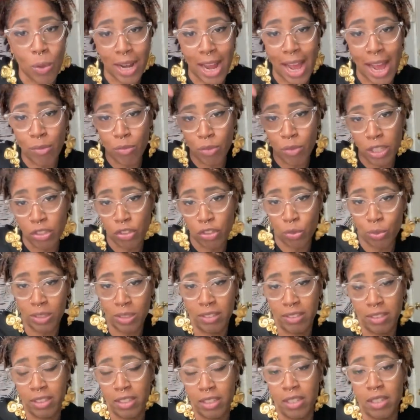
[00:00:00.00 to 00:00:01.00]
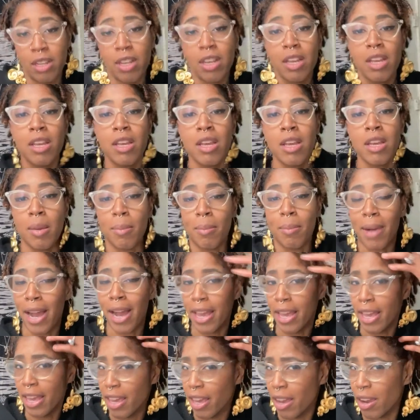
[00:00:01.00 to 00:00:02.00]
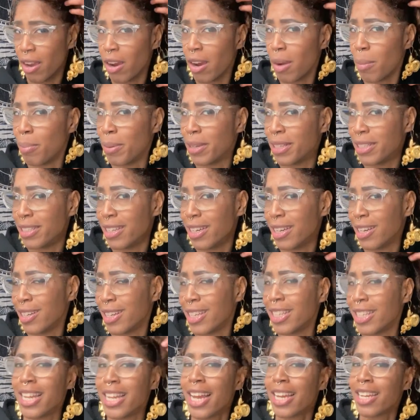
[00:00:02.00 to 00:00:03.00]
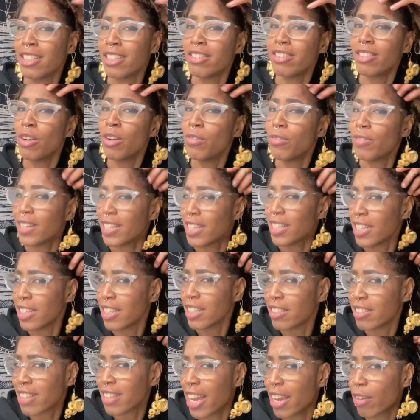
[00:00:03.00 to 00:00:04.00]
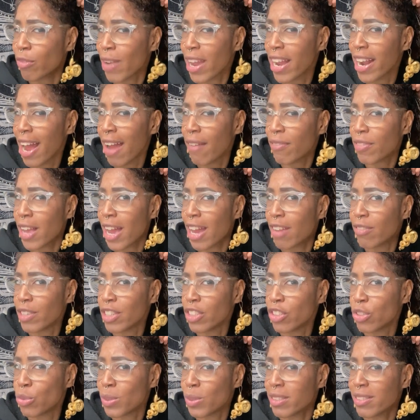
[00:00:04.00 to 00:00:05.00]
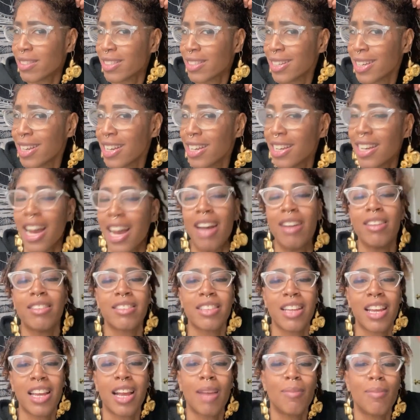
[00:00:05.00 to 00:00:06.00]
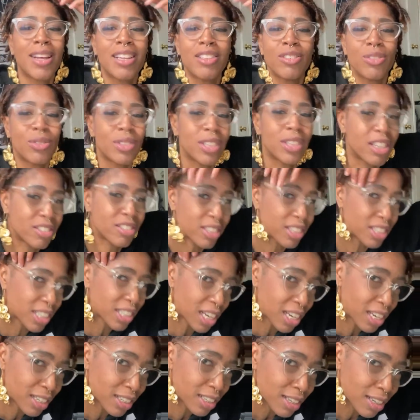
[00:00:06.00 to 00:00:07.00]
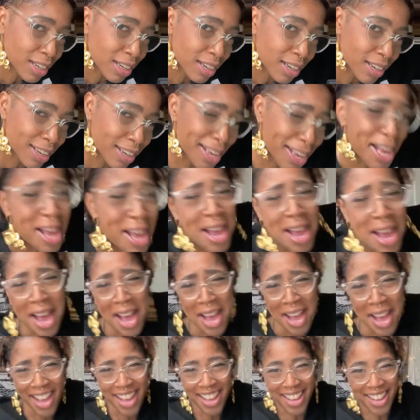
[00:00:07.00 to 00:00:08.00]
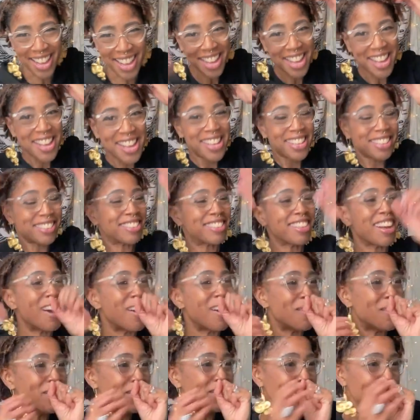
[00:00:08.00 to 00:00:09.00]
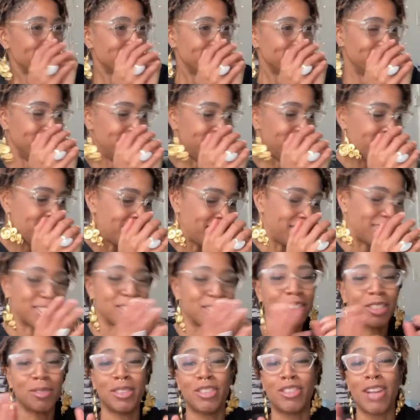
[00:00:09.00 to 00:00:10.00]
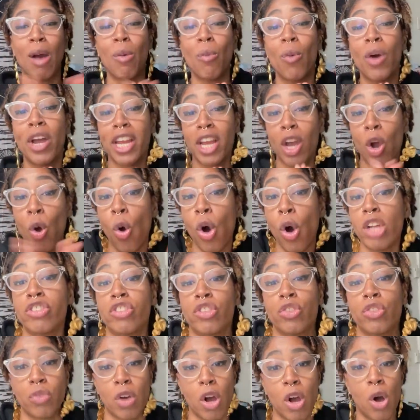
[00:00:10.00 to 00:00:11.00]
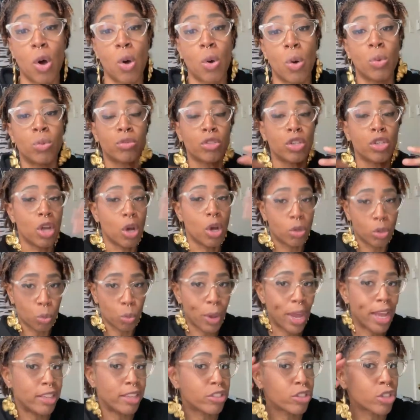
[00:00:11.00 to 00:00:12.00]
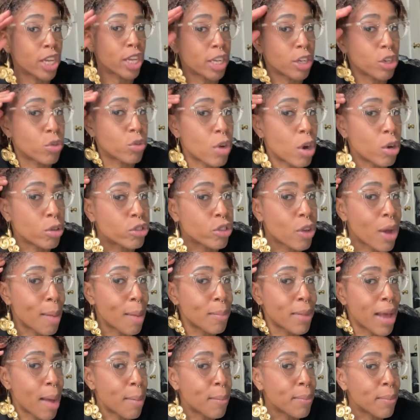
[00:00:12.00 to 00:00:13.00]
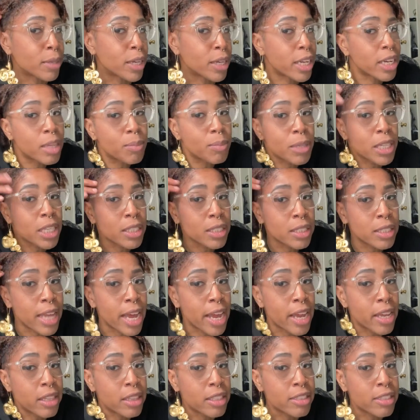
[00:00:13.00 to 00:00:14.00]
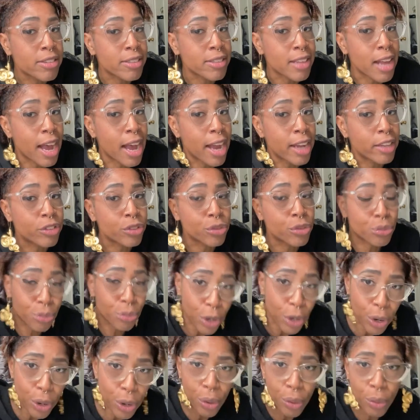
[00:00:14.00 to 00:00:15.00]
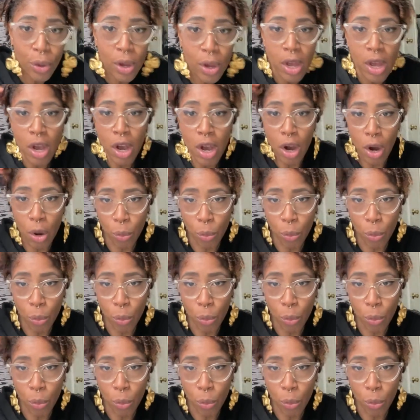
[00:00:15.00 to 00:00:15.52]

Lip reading: I retwisted my hair, but then like it's so funny because like right after I retwisted it, I was like, I'm not doing that shit again. So excuse me. So I want it all to grow, the way it's gonna grow. So I'm gonna be letting the sides grow or